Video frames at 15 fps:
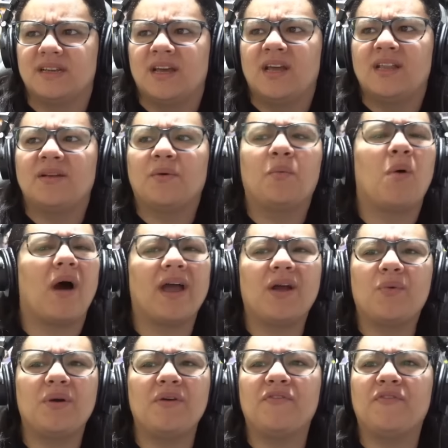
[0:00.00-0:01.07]
Why are
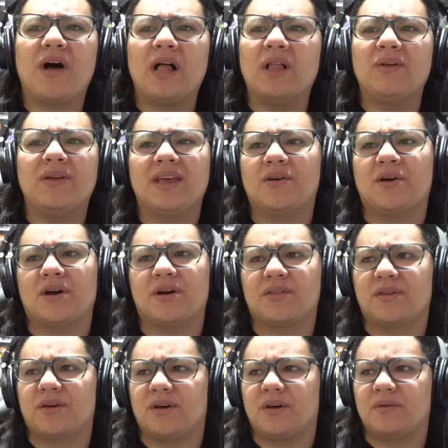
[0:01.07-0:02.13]
we following her,
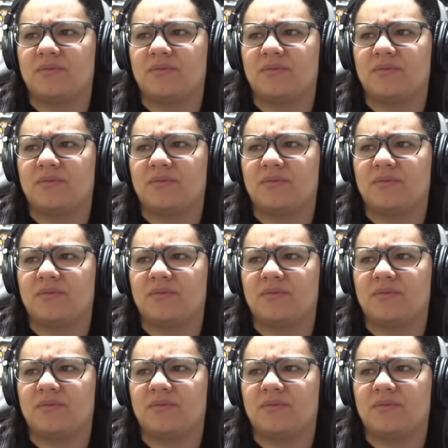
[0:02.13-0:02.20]
though?